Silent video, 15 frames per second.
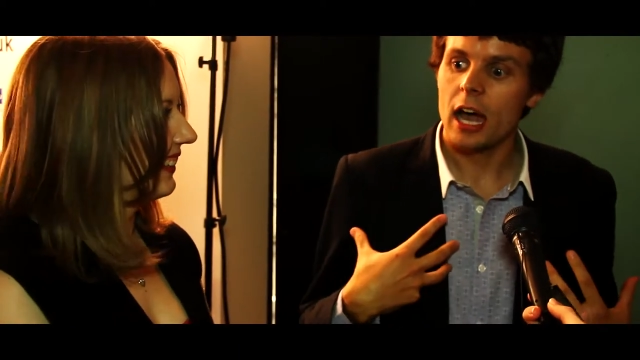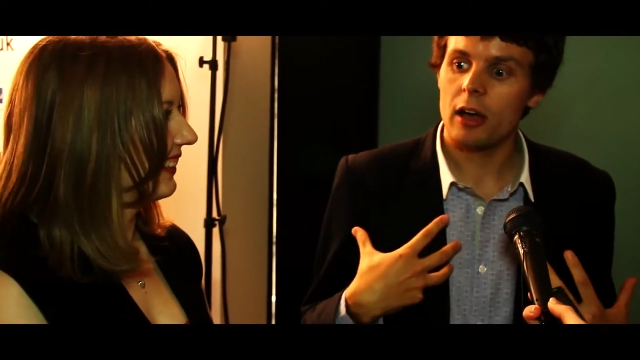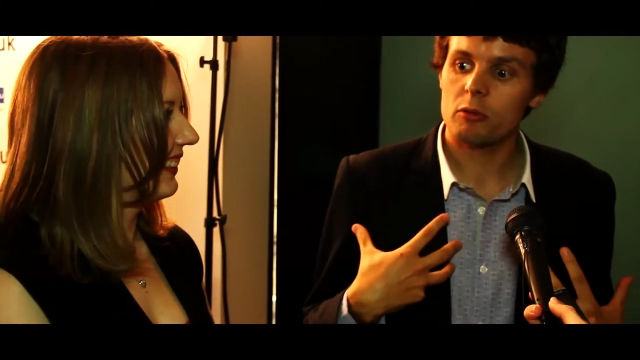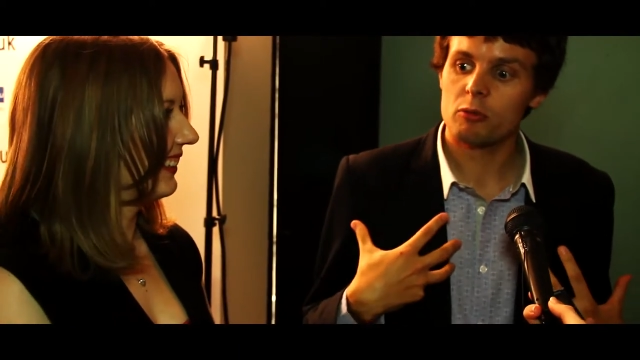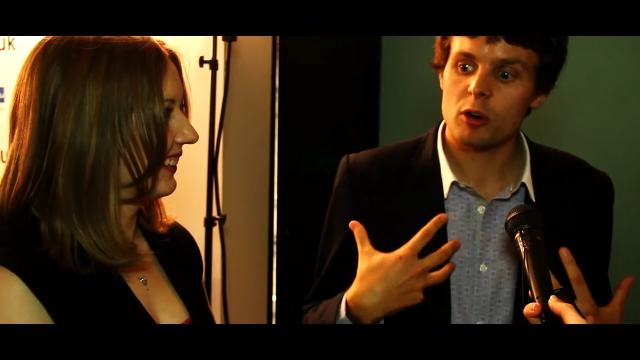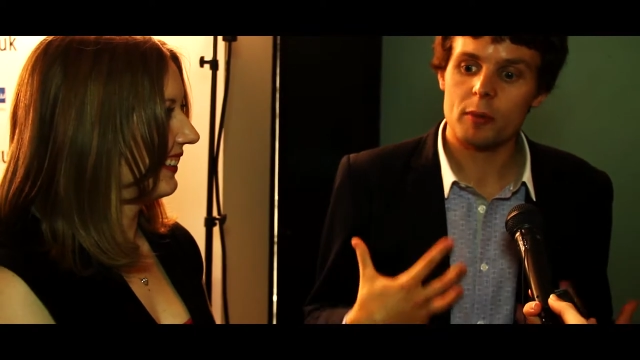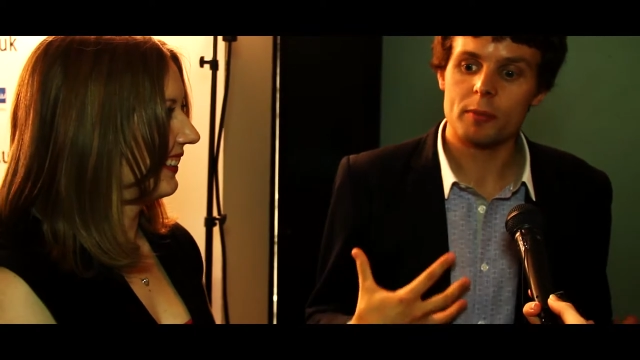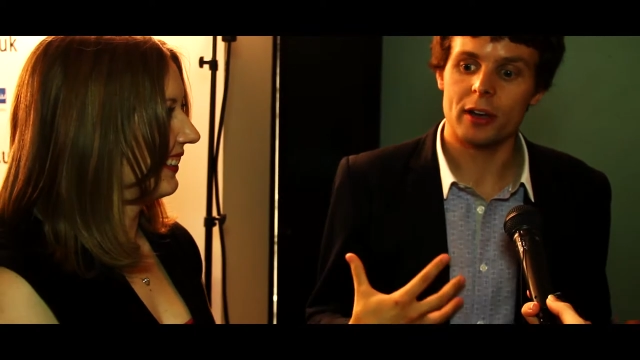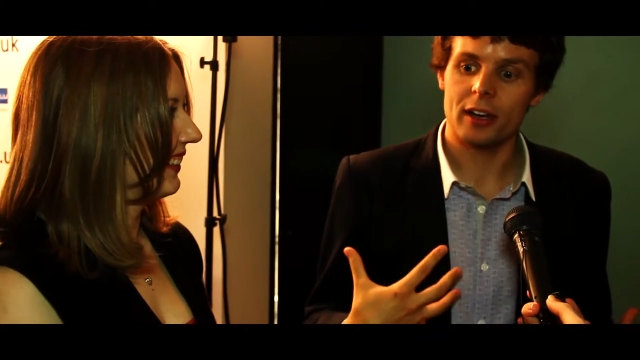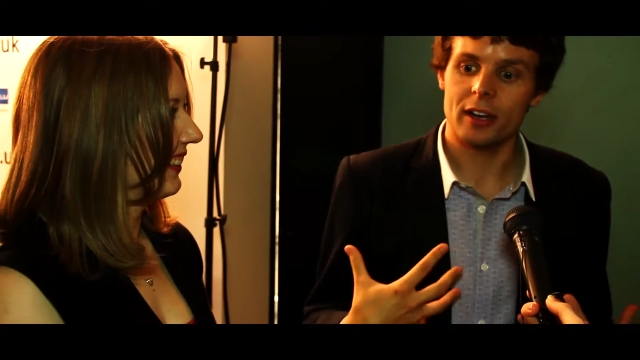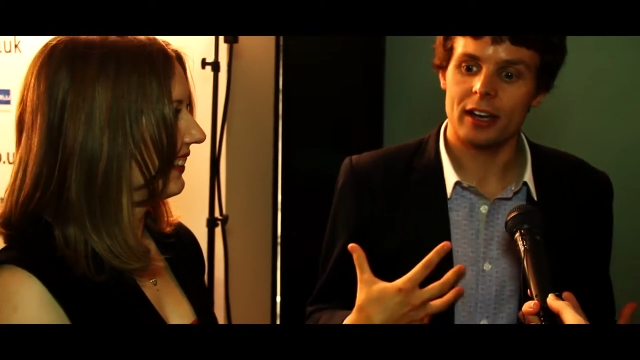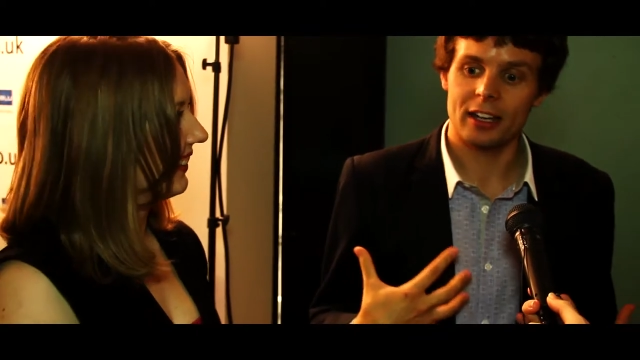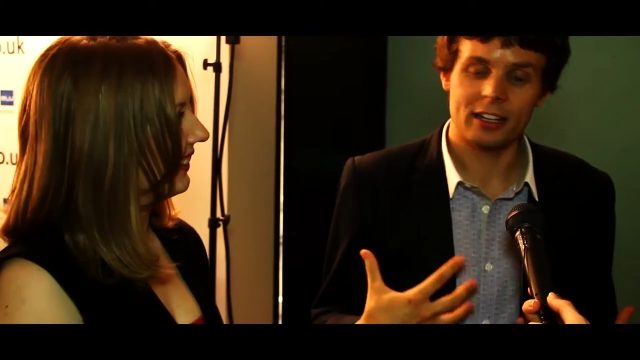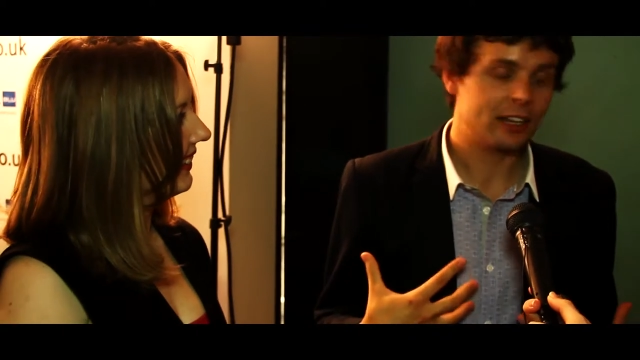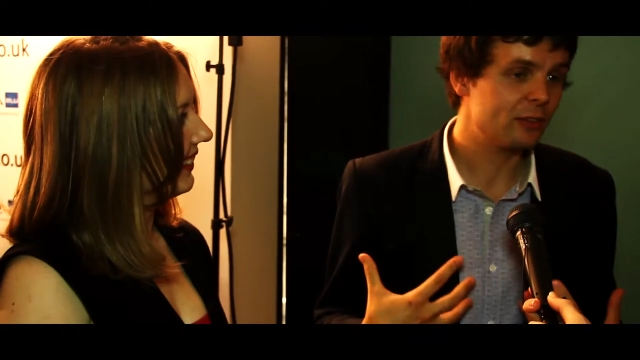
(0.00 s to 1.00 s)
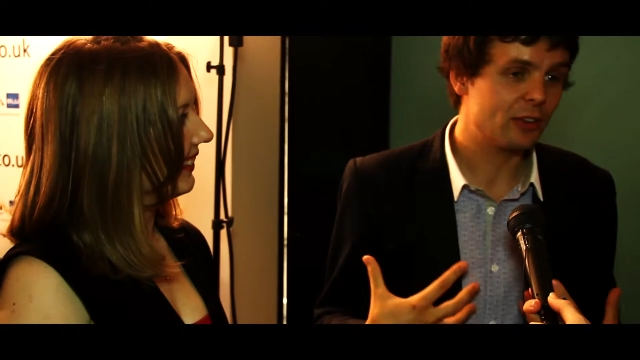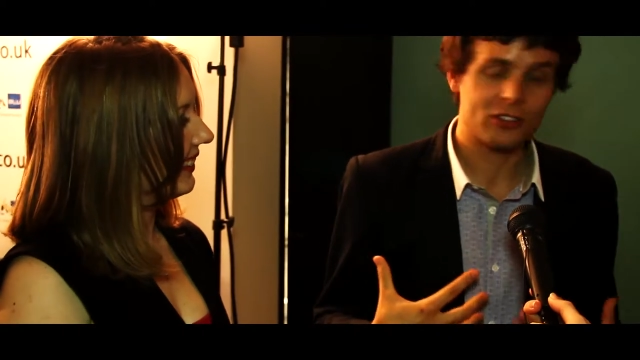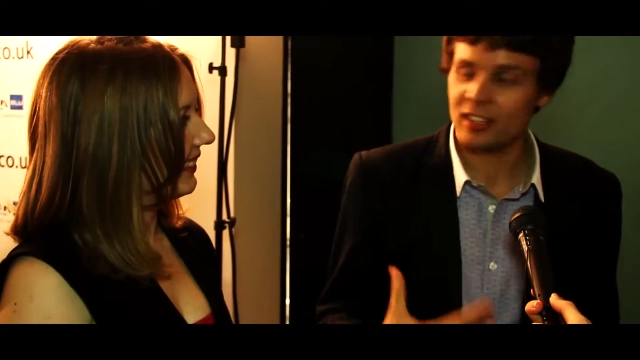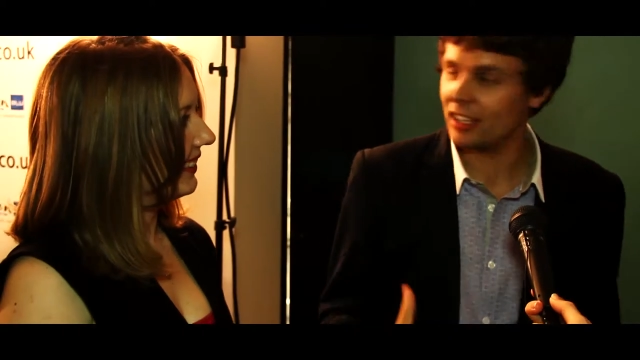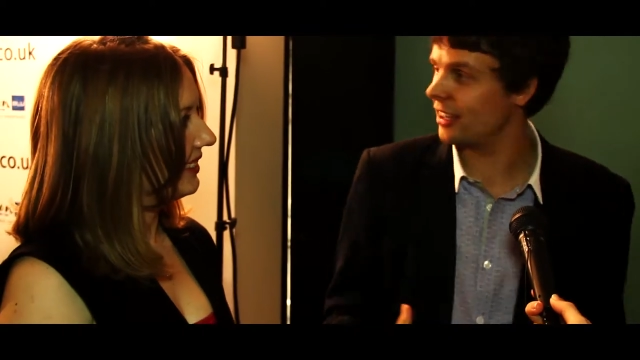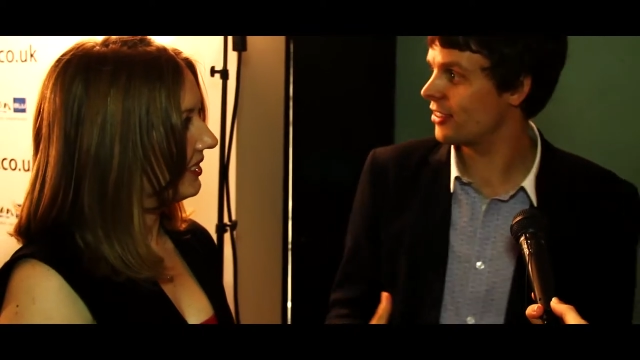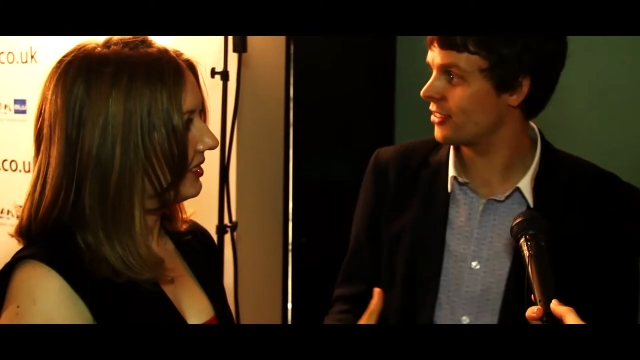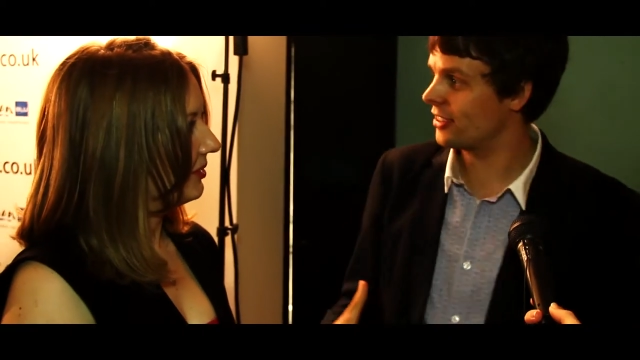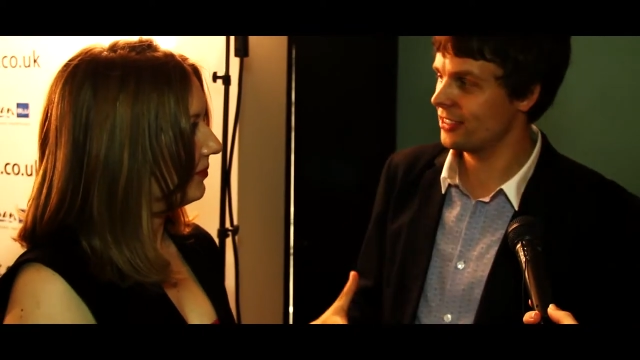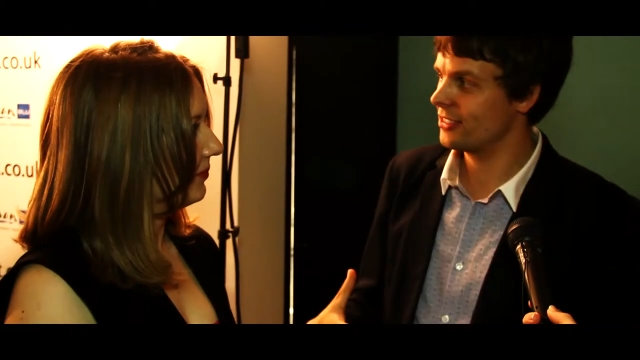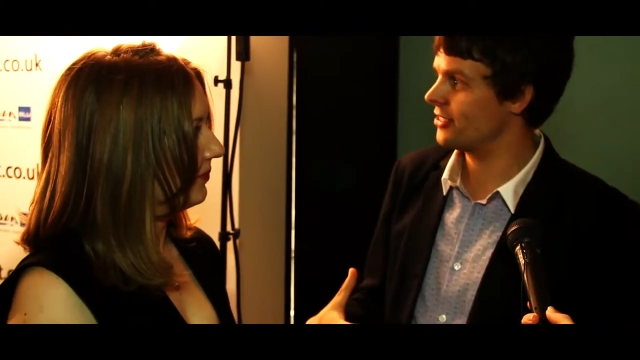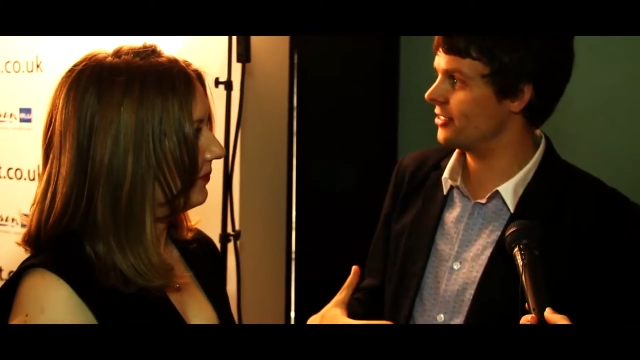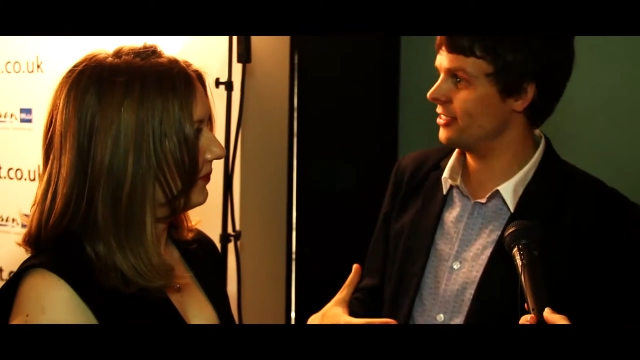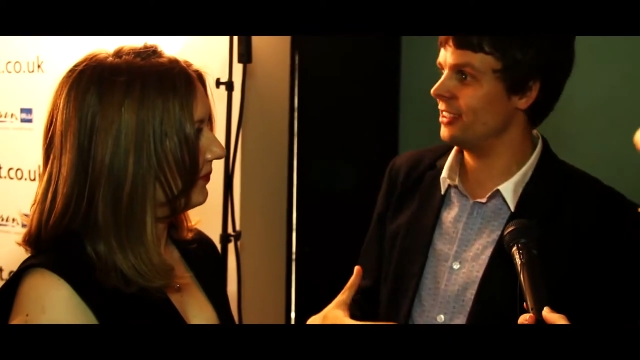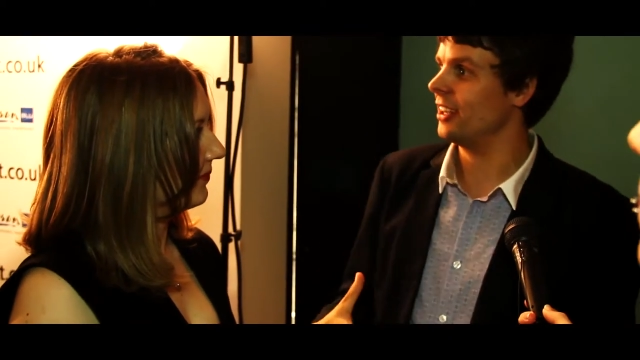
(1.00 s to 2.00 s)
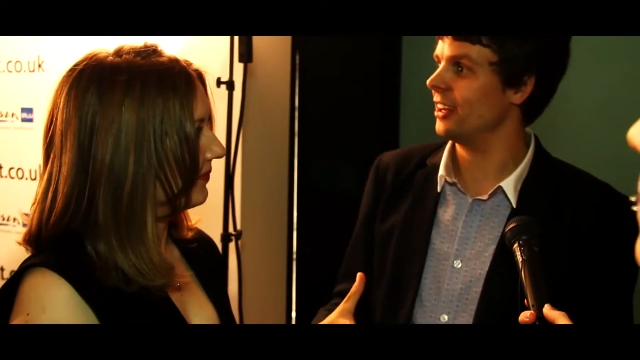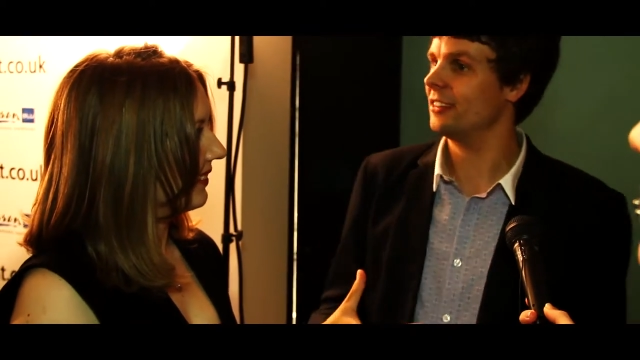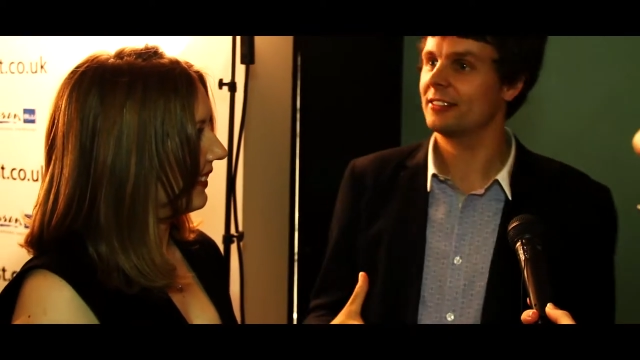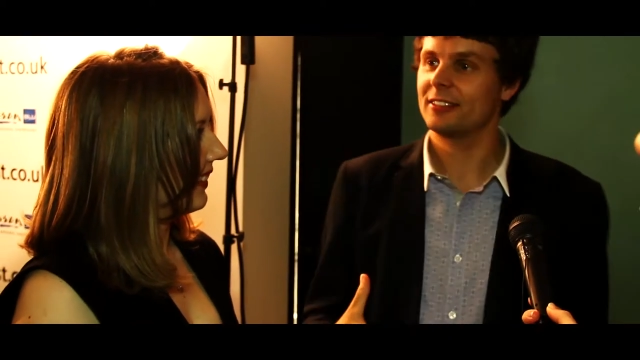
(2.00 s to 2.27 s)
Robert, and I'm not saying this because, you know,